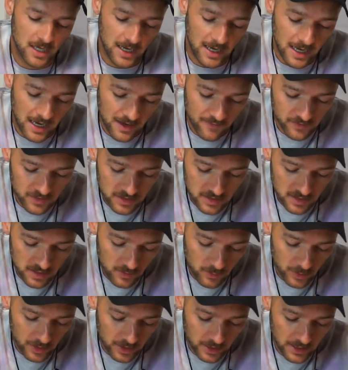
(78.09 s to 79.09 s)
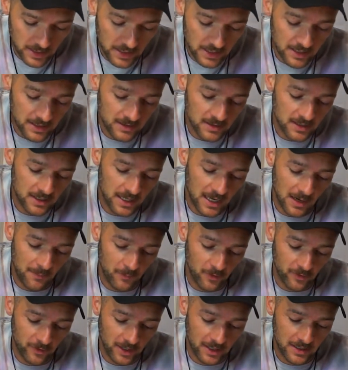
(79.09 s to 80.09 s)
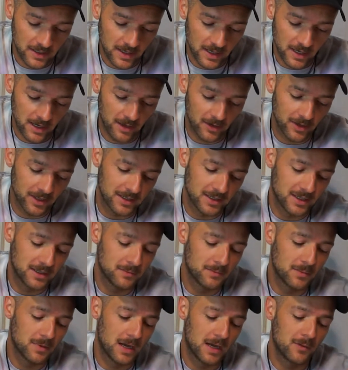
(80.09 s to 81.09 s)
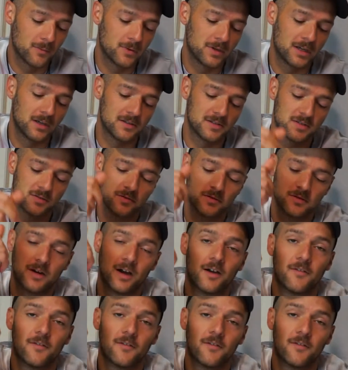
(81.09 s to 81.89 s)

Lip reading: I have a Neewer in the camera right now and I went out to